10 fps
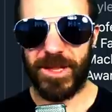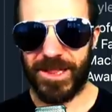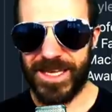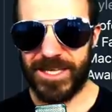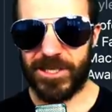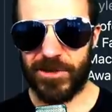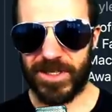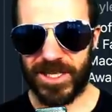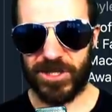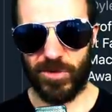lead to a
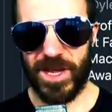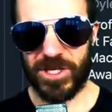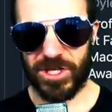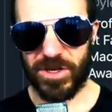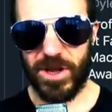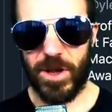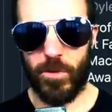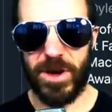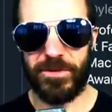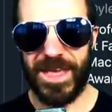situation
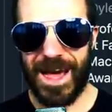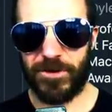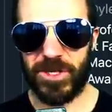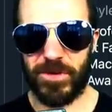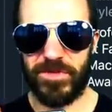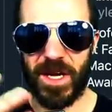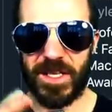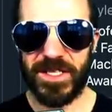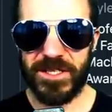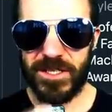where the outcome
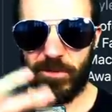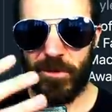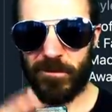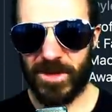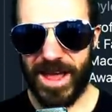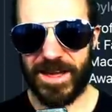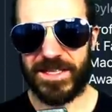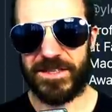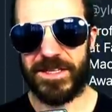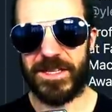doesn't
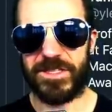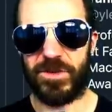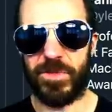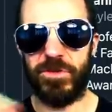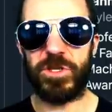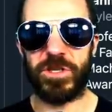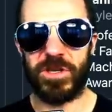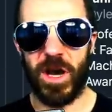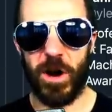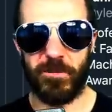reflect the distribution
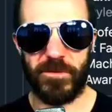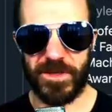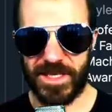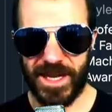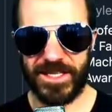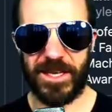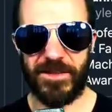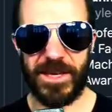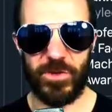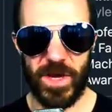of the data
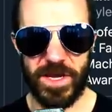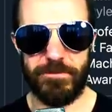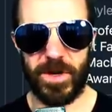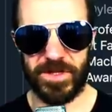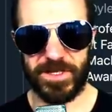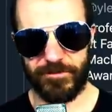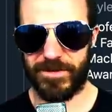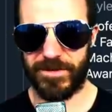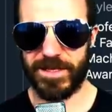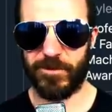that you input.
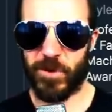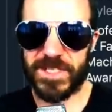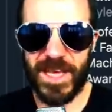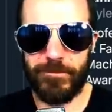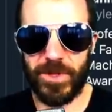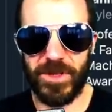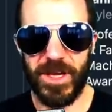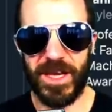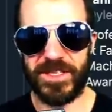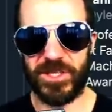This, for example,
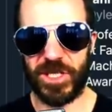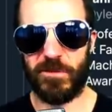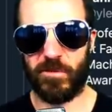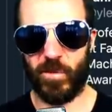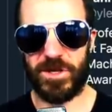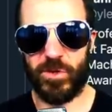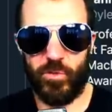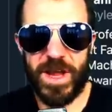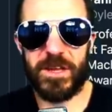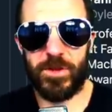is achieved when you
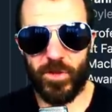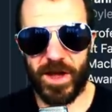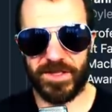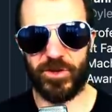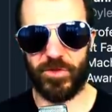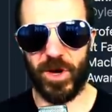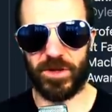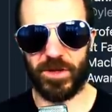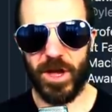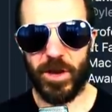regularize your
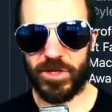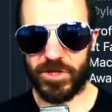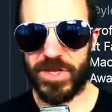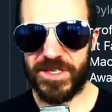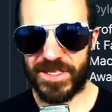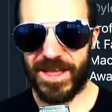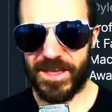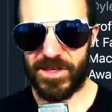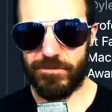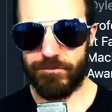model, which means that
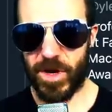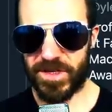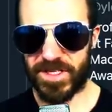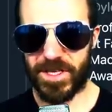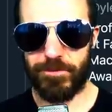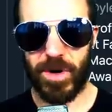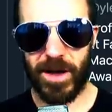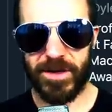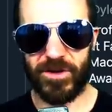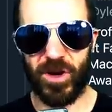you put some
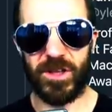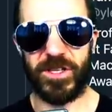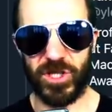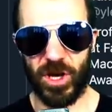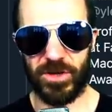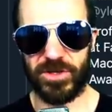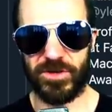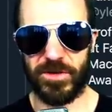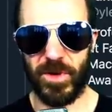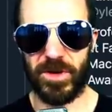prior knowledge onto
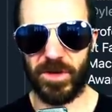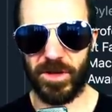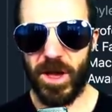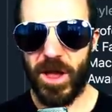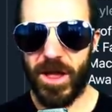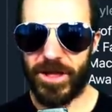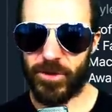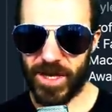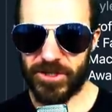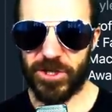the model you
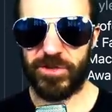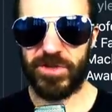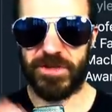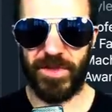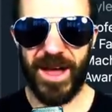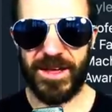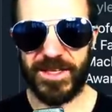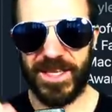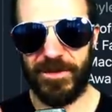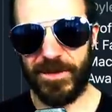introduce
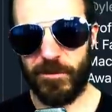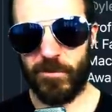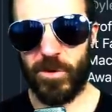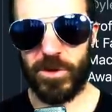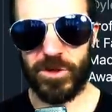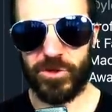bias and therefore you